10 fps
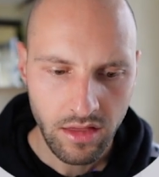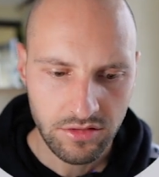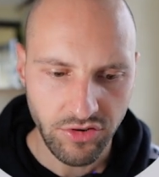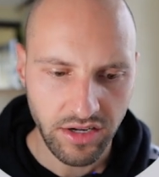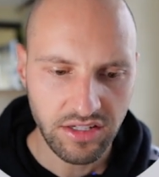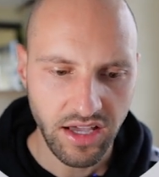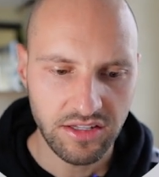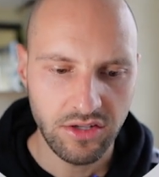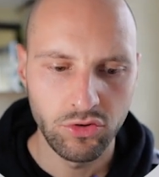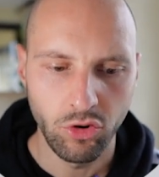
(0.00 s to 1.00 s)
Tracking
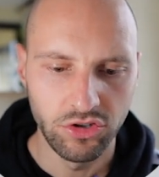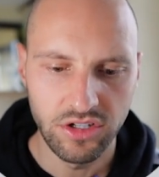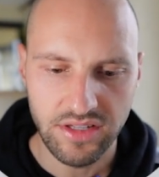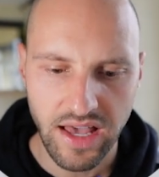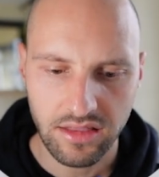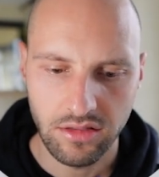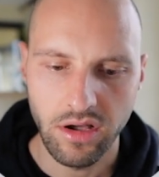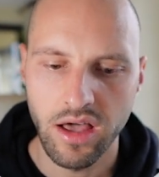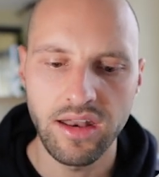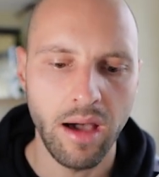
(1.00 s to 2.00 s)
ID, we don't need that.
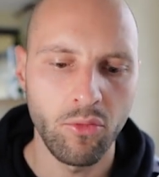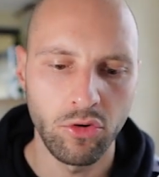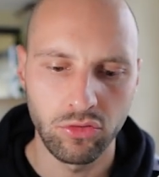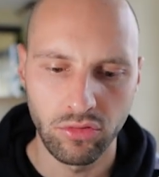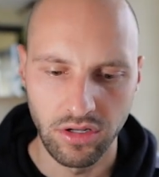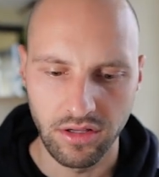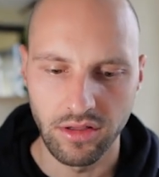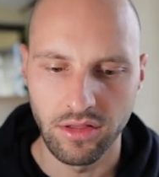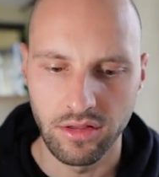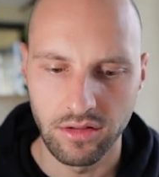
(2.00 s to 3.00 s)
And I'm going to click
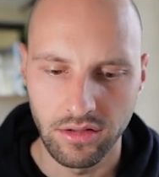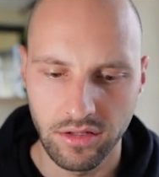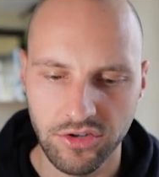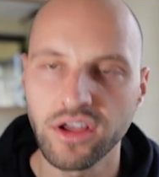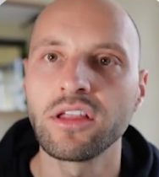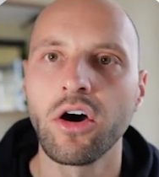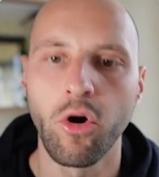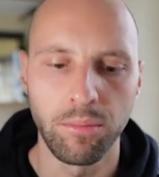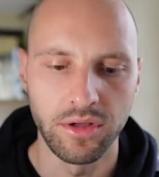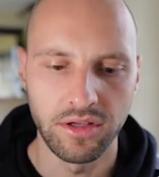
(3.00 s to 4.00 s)
create
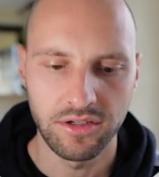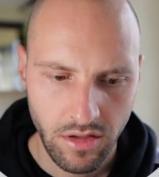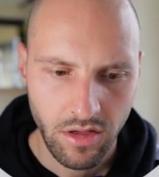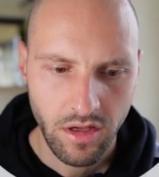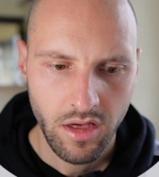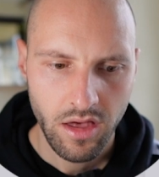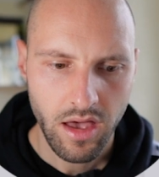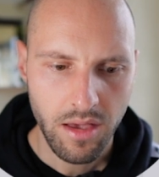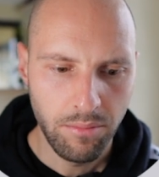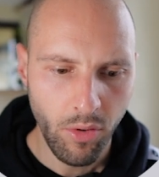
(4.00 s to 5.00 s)
hop link.
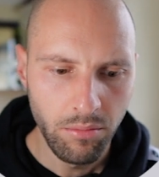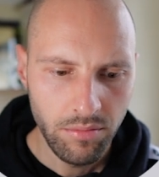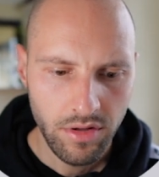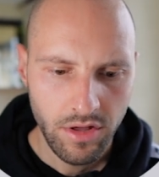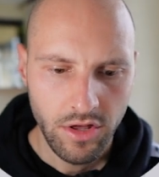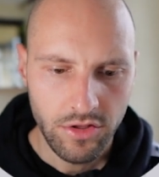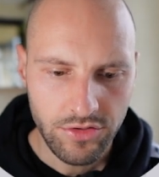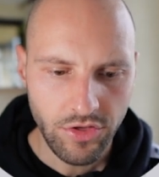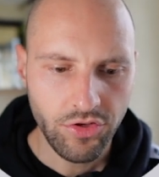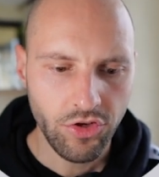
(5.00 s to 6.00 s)
And boom,
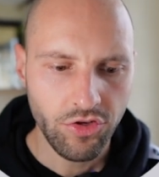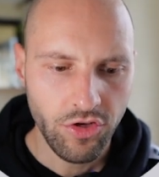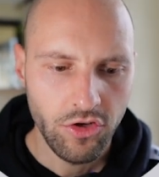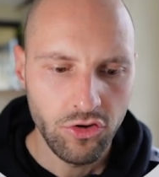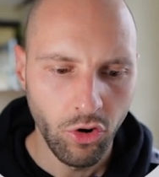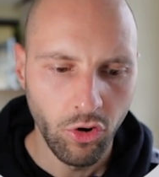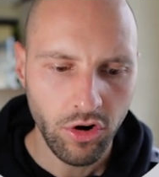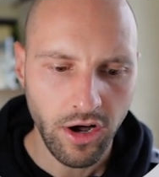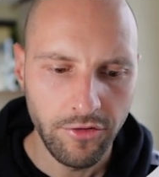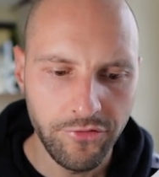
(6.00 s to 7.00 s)
this is
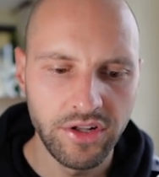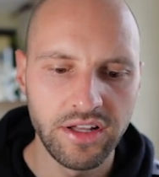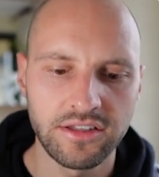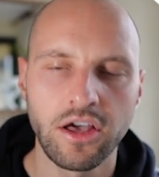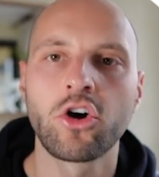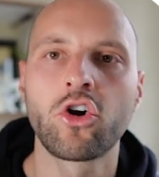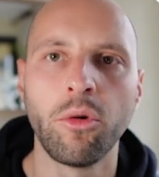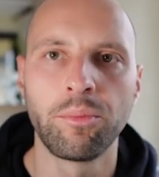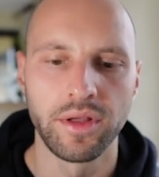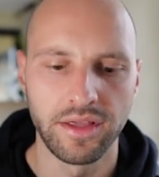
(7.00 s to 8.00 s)
your affiliate
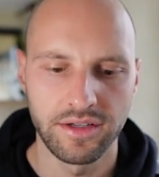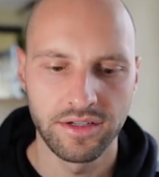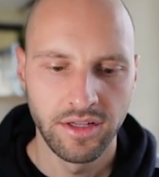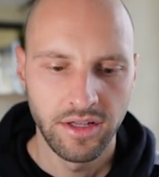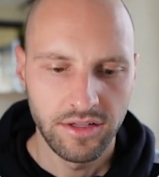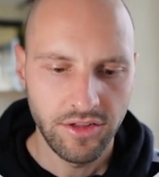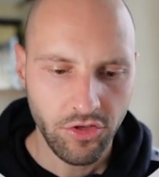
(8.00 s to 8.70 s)
hop link. This